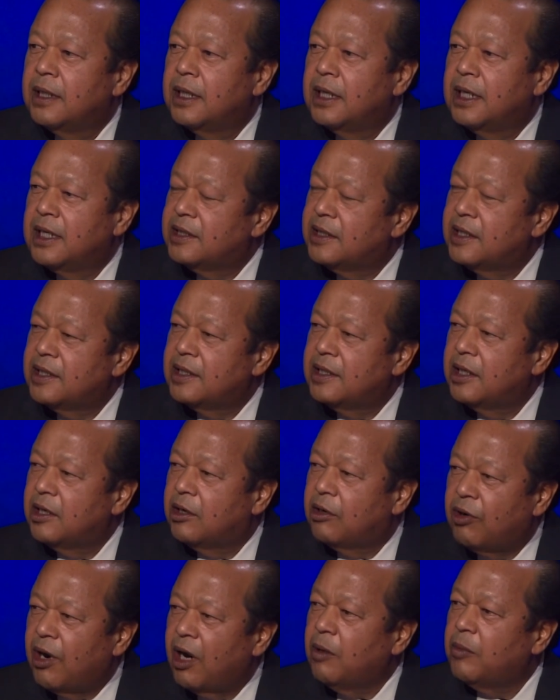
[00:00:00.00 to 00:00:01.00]
is this
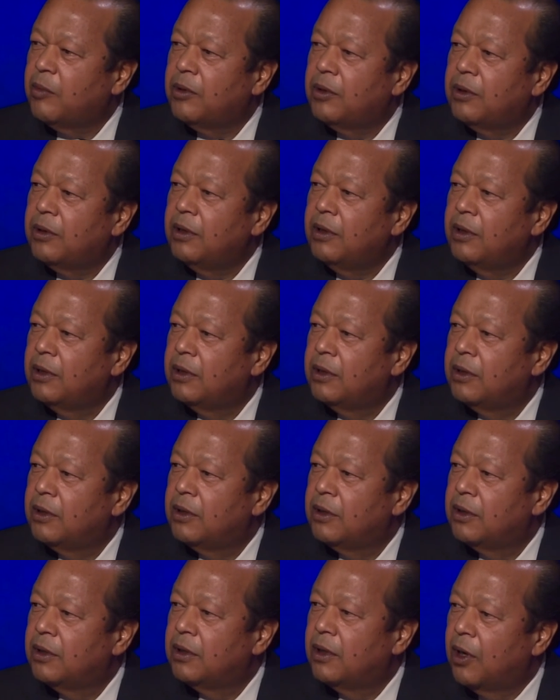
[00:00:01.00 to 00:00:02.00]
incredible
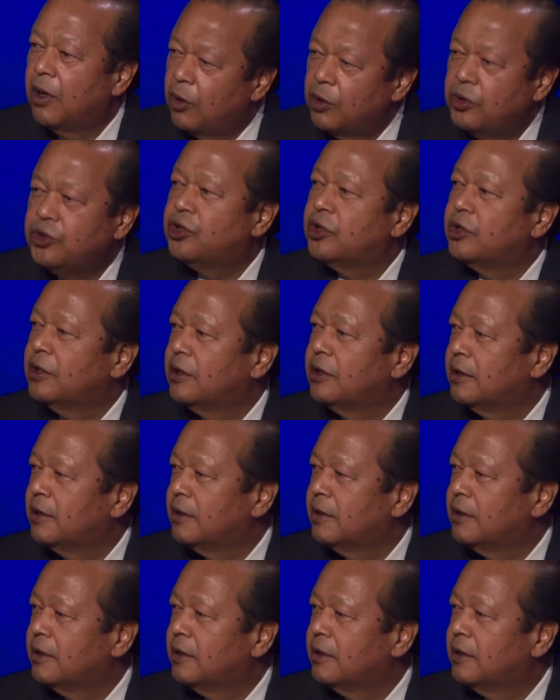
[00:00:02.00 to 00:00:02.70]
ocean